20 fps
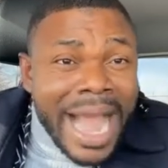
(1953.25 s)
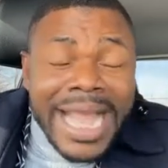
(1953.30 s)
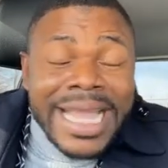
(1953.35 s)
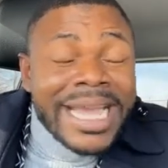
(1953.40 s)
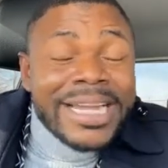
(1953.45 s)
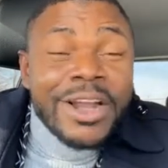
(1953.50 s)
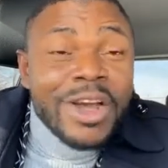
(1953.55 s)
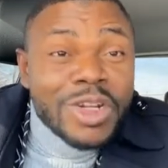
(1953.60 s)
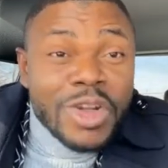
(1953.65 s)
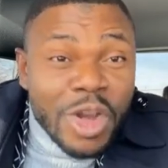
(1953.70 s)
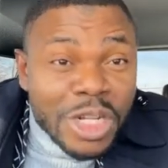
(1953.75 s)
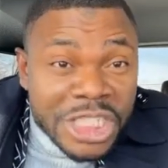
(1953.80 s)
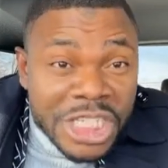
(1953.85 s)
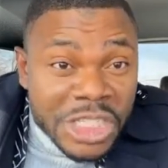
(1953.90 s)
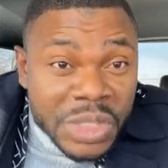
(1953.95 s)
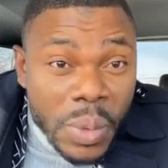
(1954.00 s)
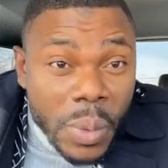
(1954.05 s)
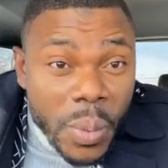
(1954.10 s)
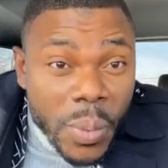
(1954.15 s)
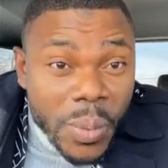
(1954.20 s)
I cannot
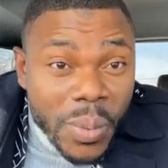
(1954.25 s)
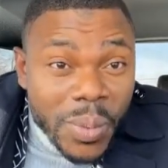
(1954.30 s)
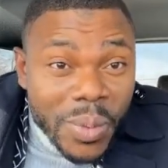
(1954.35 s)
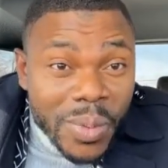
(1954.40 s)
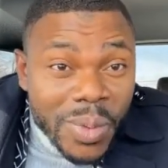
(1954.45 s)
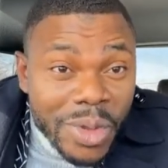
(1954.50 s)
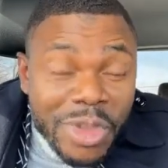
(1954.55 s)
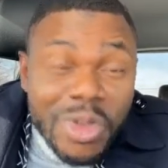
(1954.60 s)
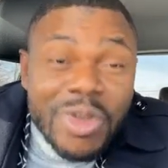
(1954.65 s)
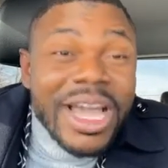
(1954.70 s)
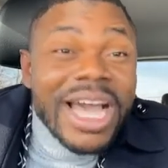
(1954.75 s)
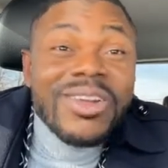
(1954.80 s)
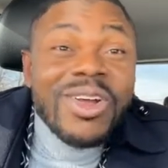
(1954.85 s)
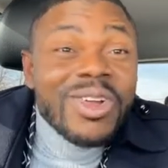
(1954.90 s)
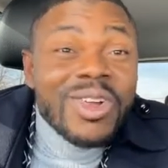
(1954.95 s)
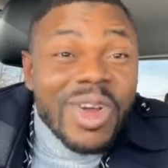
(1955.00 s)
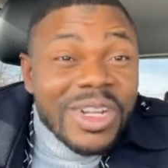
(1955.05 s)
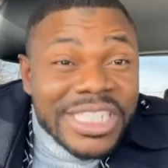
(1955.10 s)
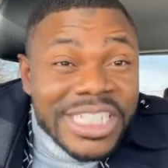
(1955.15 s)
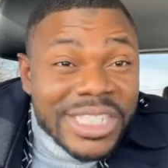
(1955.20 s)
dodge it though. You
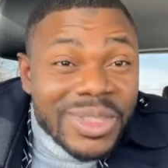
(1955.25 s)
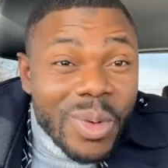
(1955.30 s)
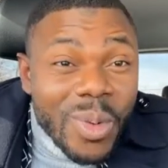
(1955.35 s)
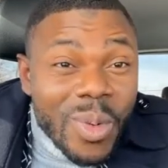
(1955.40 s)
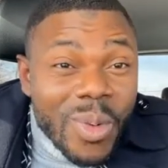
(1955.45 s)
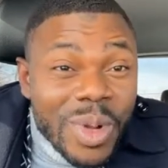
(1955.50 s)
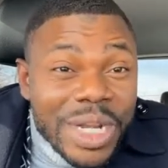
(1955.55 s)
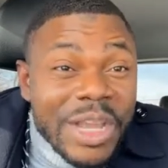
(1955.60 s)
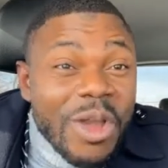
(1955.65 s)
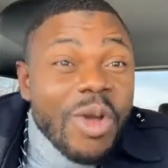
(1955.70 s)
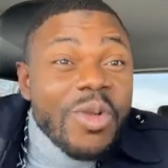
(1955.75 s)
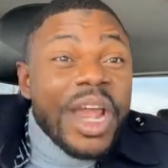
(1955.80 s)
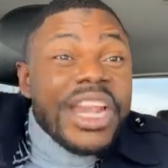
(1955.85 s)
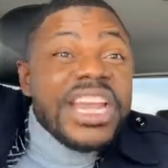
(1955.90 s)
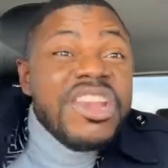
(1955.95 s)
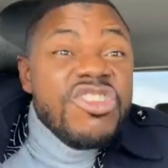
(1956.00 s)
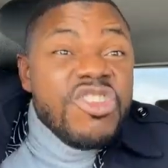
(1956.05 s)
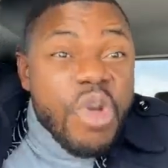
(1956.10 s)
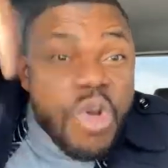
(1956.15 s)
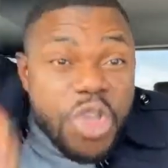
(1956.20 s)
cannot dodge it. All. Oh. They
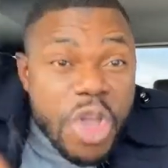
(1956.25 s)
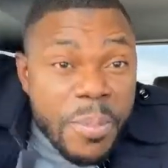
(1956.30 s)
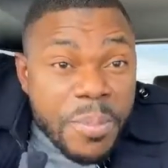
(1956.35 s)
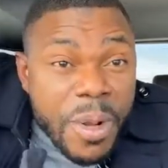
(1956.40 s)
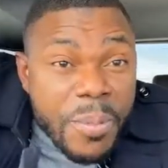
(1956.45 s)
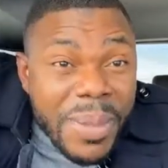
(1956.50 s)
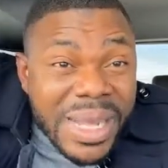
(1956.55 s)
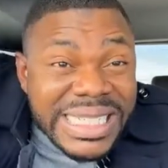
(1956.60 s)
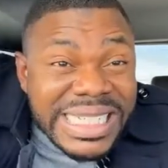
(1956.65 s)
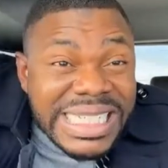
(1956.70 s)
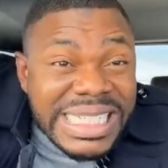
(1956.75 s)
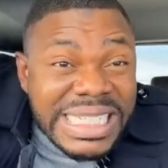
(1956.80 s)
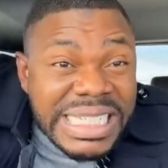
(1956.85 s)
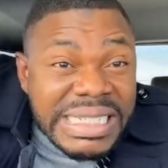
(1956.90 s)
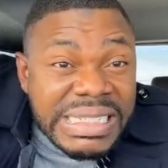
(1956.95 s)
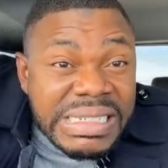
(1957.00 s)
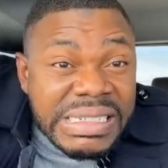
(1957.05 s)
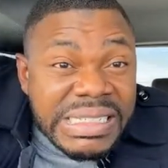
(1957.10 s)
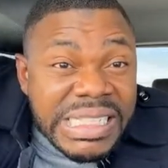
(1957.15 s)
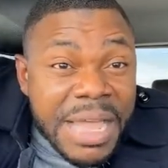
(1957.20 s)
already know your property
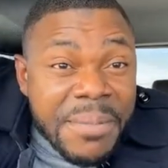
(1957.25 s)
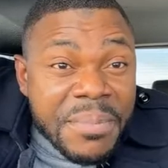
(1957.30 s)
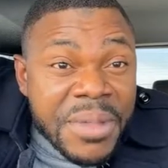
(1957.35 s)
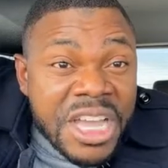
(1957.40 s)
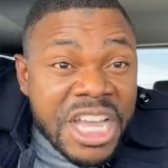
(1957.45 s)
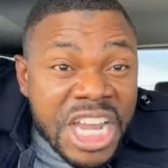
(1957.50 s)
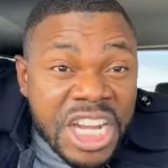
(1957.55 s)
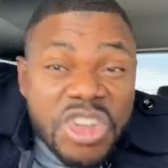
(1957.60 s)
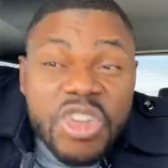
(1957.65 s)
in the system.